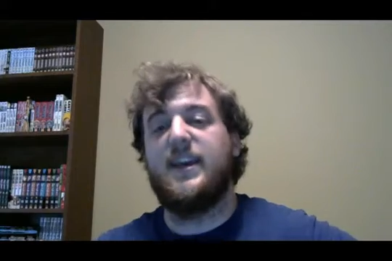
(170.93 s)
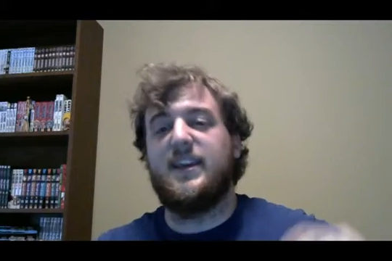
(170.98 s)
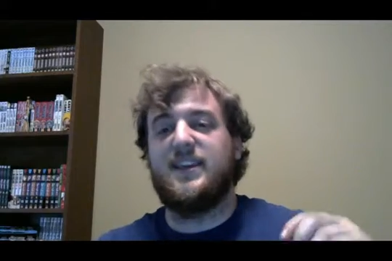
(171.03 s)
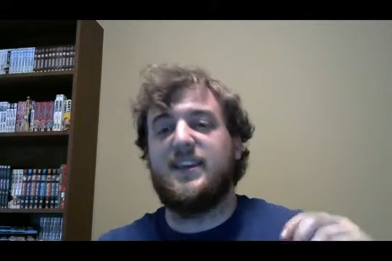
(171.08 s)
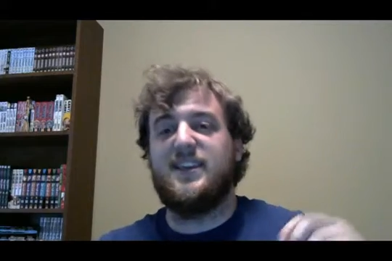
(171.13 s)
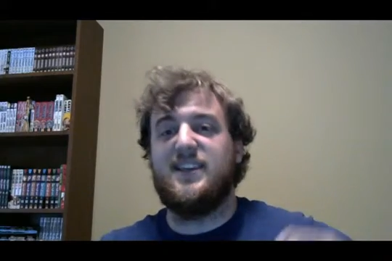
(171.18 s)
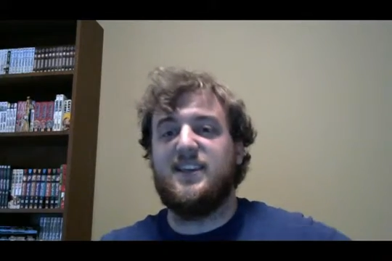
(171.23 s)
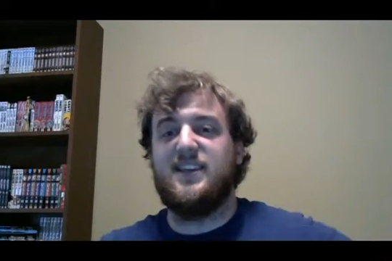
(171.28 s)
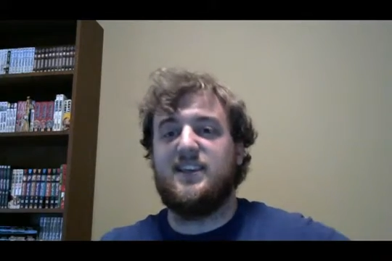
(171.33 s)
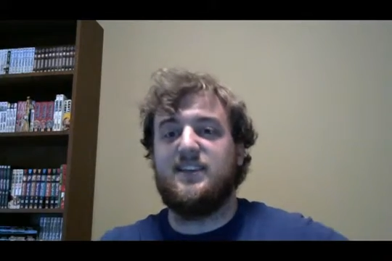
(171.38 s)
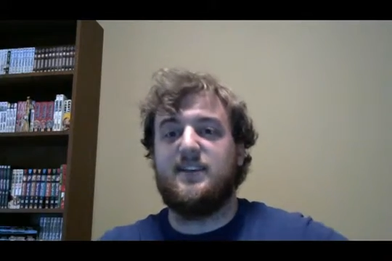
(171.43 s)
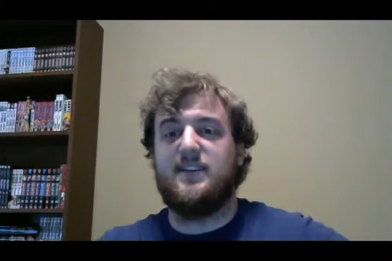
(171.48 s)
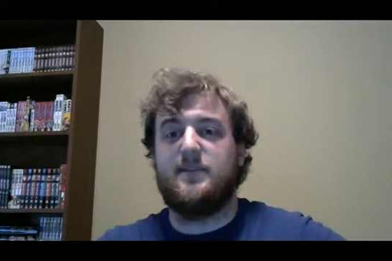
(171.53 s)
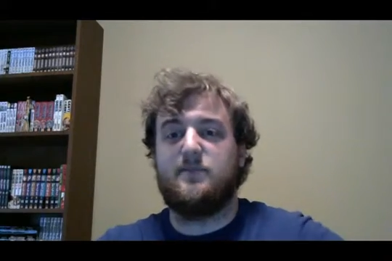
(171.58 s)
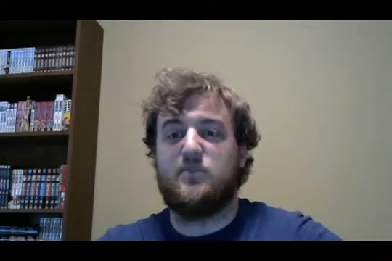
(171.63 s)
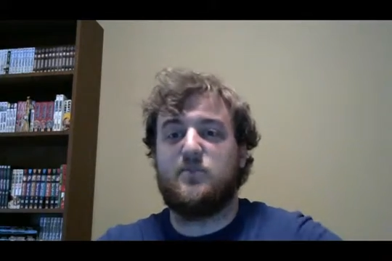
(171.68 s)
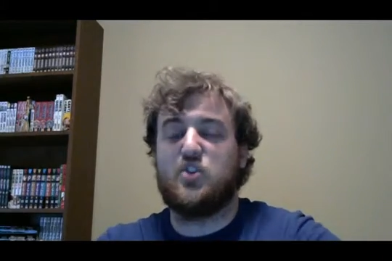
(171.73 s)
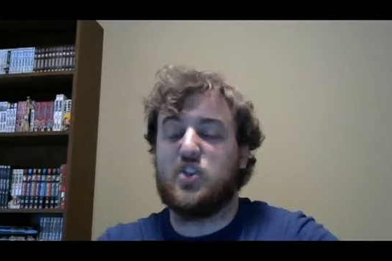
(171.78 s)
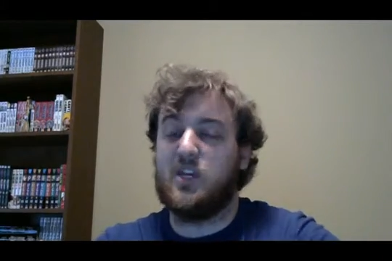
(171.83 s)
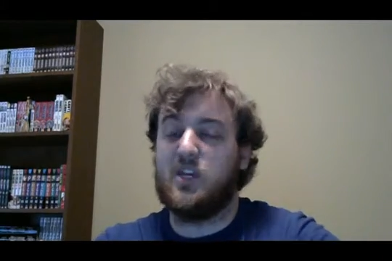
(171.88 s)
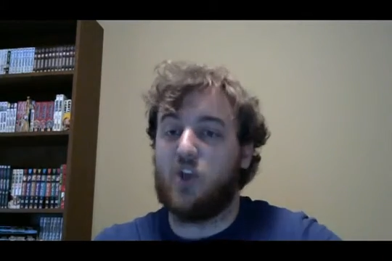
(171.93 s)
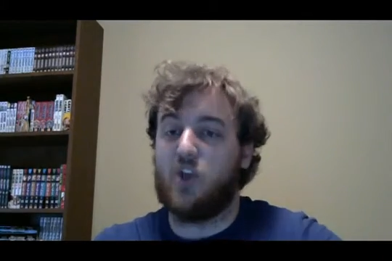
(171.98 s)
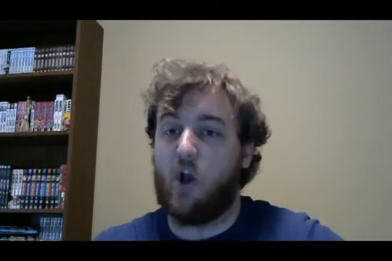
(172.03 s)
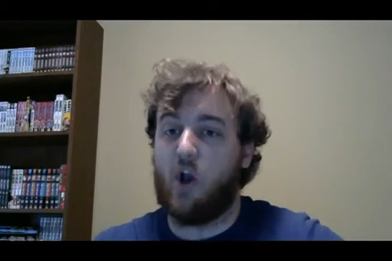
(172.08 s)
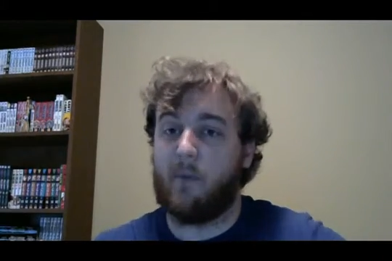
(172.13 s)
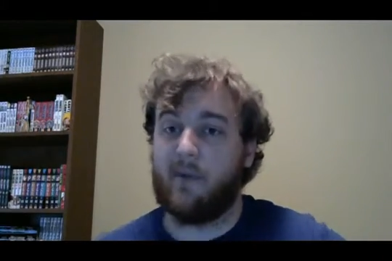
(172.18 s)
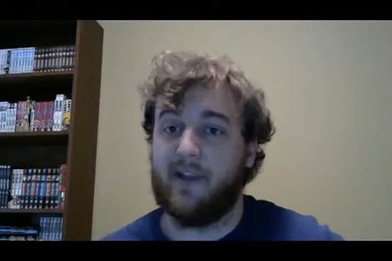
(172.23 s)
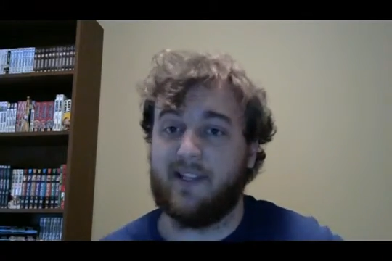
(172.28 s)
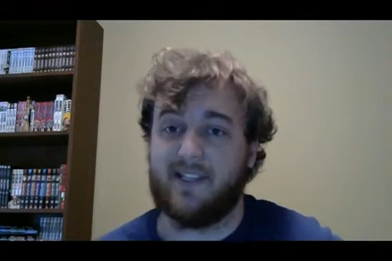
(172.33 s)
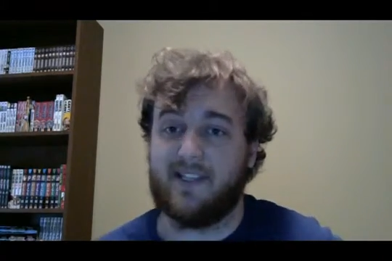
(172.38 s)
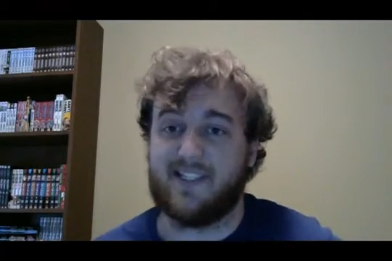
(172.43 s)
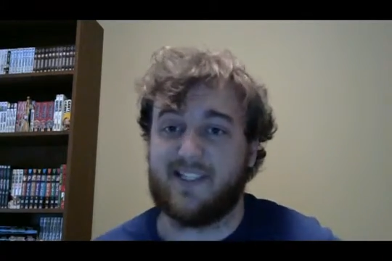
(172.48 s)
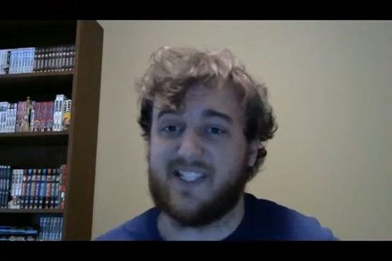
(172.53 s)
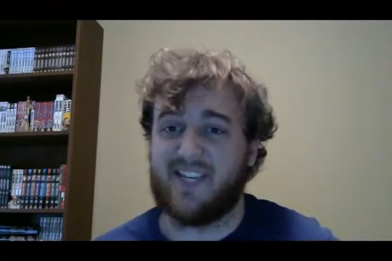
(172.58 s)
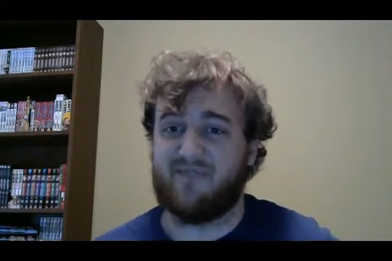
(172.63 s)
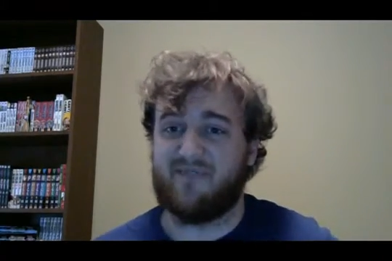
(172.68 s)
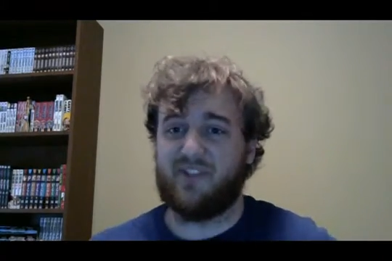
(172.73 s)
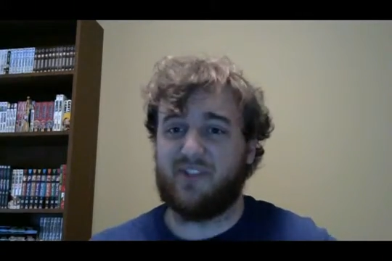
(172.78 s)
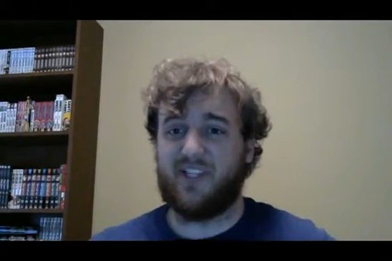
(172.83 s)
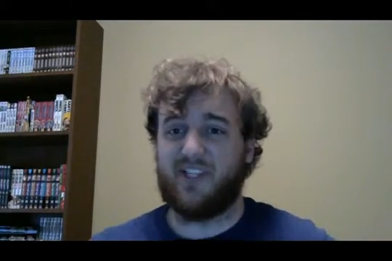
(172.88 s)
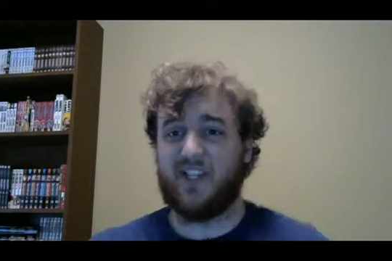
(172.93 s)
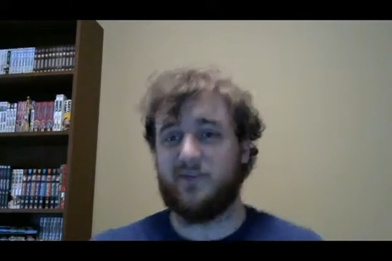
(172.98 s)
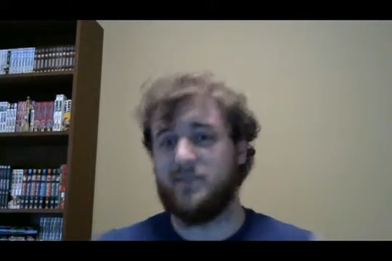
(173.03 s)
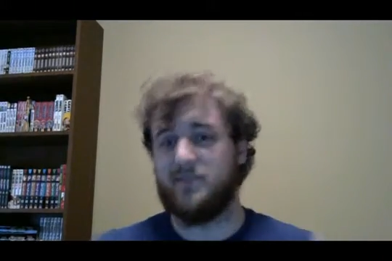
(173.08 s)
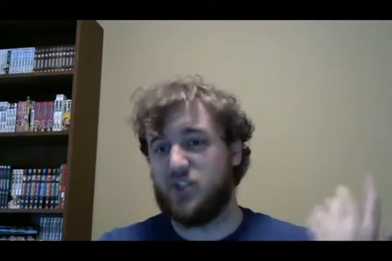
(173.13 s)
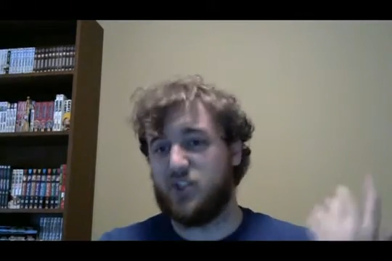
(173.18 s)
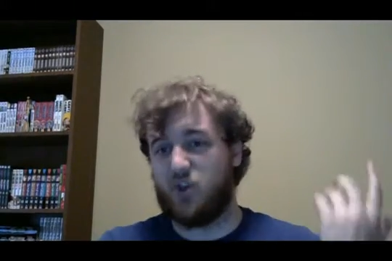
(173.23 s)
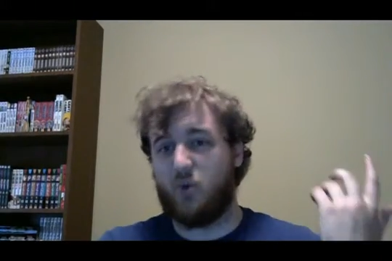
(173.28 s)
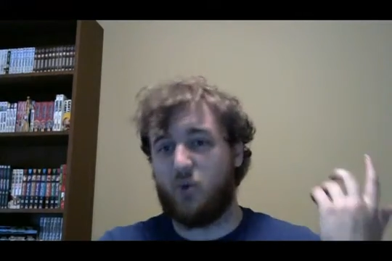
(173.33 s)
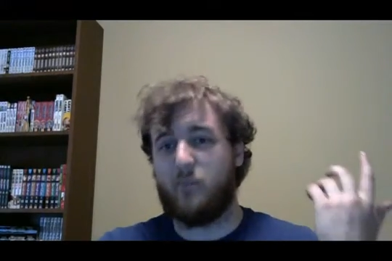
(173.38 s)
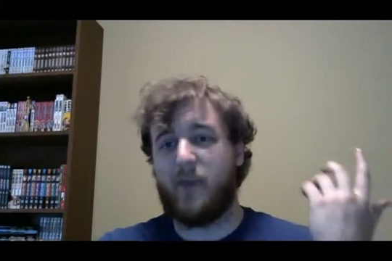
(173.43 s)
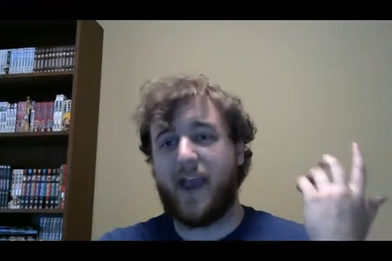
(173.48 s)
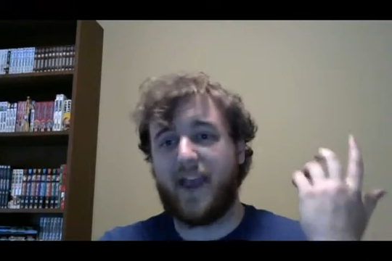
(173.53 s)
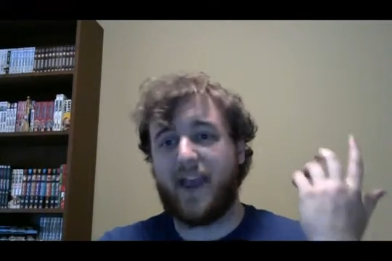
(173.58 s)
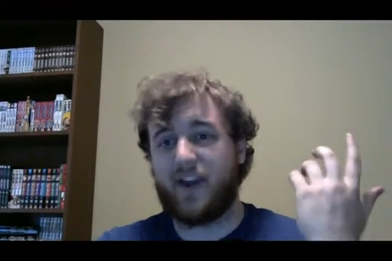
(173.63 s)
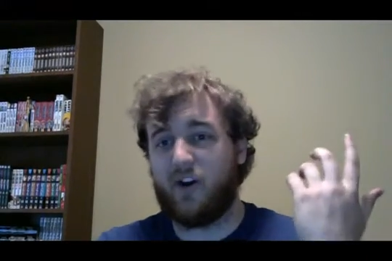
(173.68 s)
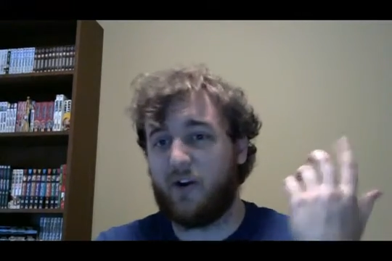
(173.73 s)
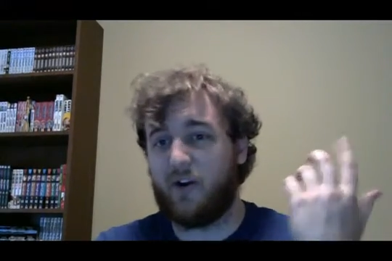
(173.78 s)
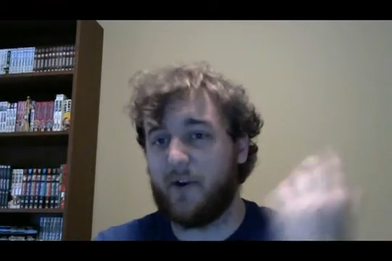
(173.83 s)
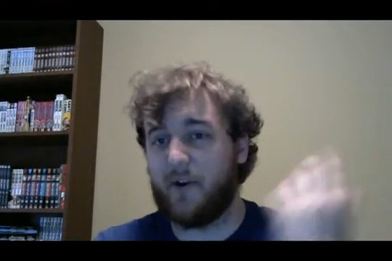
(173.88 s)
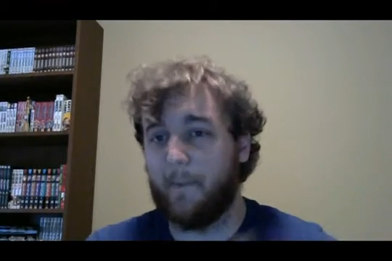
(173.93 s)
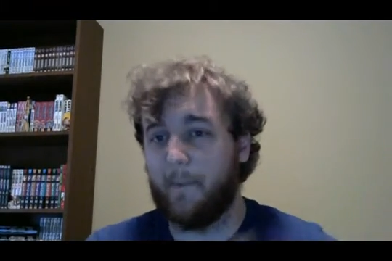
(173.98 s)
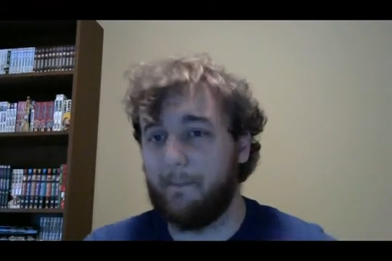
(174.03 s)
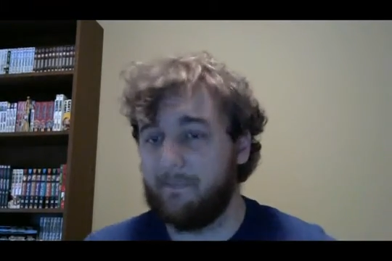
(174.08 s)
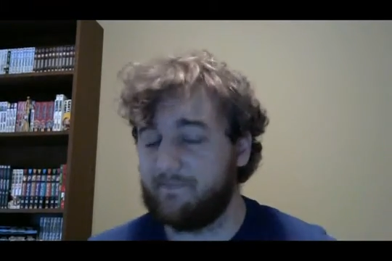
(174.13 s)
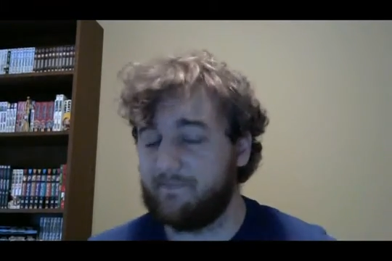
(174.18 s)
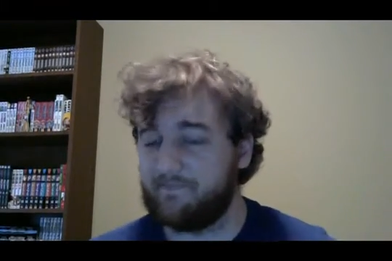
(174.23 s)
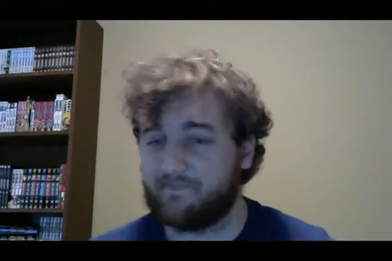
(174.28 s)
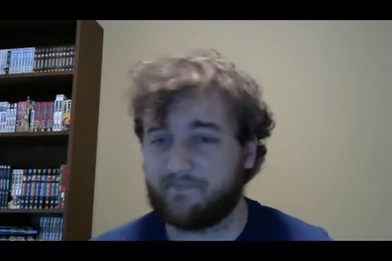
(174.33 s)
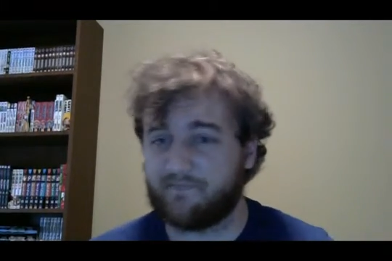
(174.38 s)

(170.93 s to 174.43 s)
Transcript: He dominates his severed limbs to go back on him.